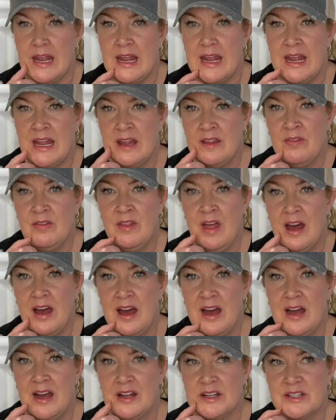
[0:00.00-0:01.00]
in
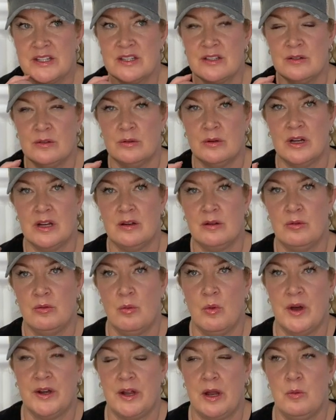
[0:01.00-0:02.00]
that, well,
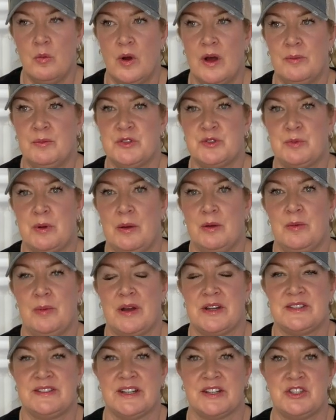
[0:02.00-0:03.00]
one-on-one was probably about
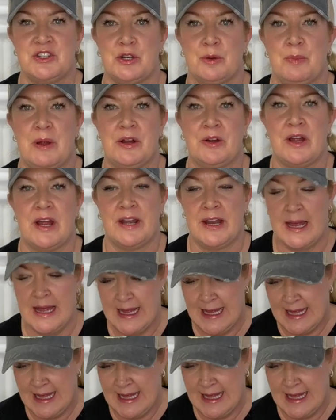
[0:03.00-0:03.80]
a 6-year period.